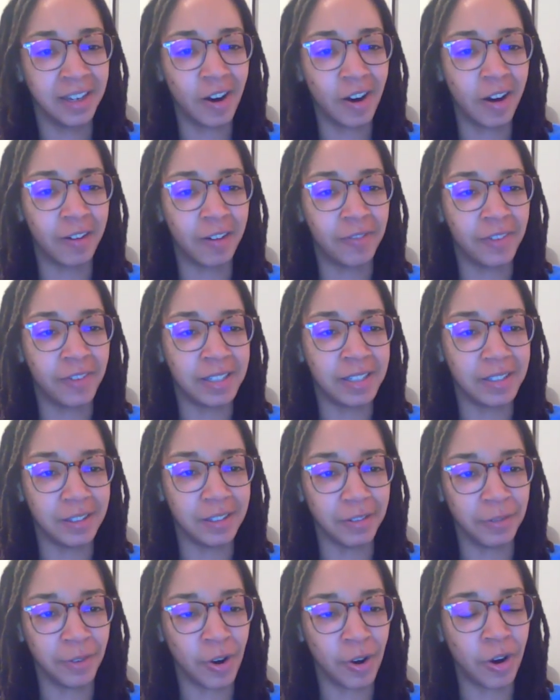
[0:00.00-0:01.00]

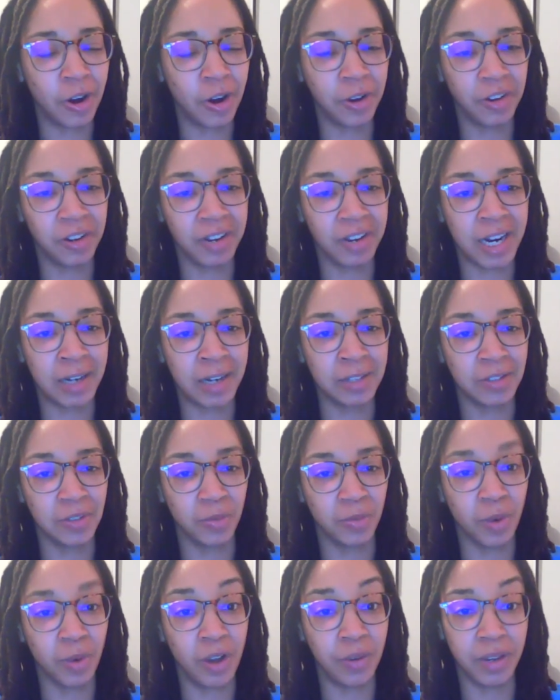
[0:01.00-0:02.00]
offensive called on Giannis
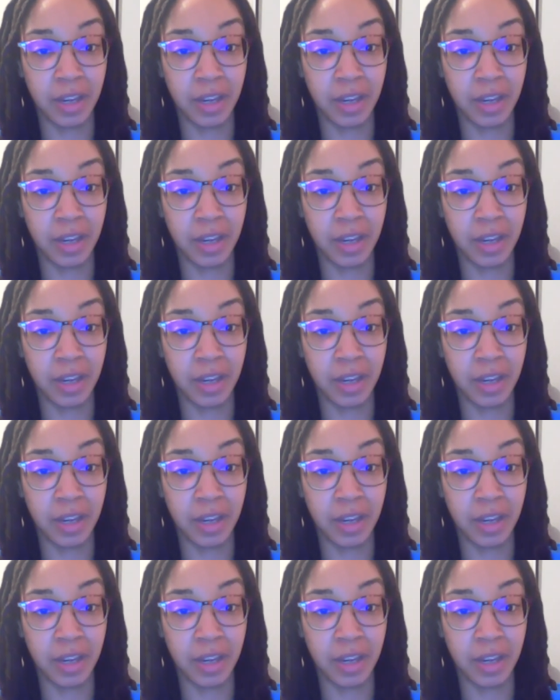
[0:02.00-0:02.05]
as well.